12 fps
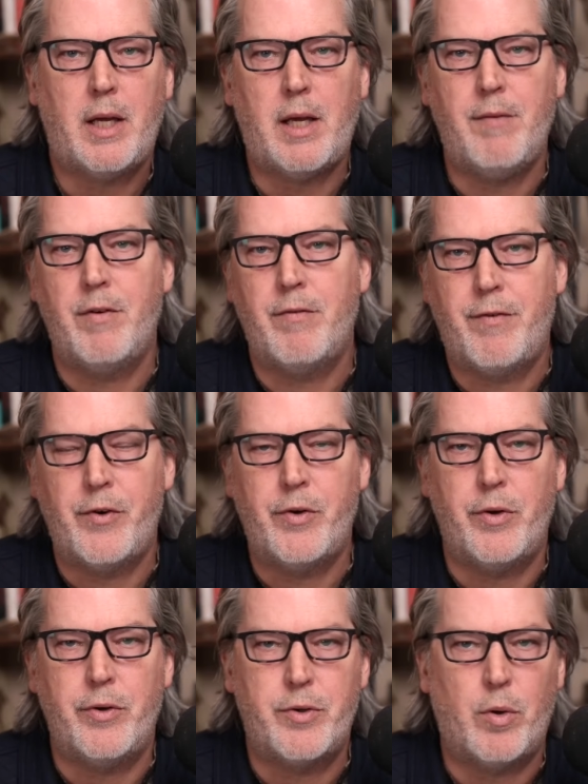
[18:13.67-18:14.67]
even
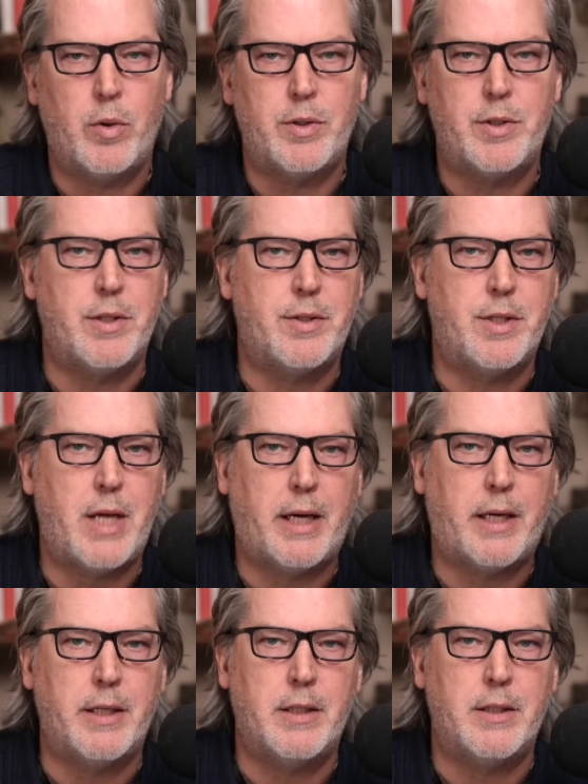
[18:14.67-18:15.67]
further towards the
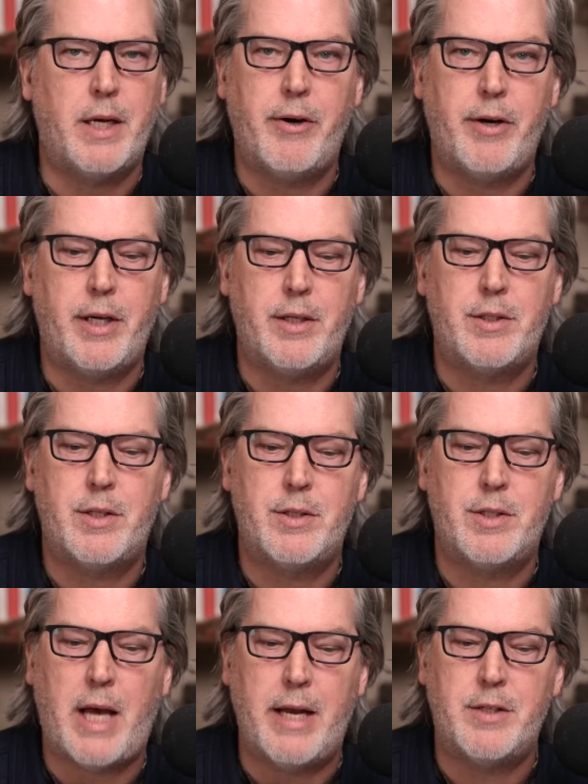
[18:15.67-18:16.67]
secondary
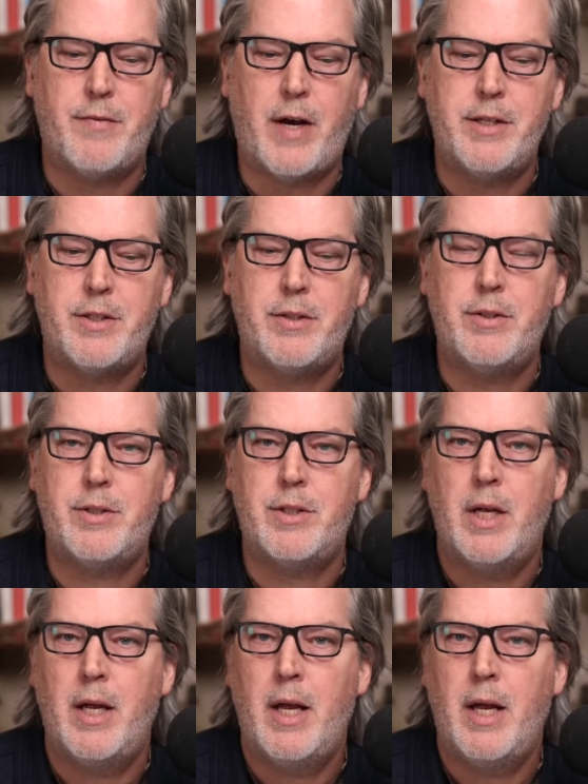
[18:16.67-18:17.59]
satisficers.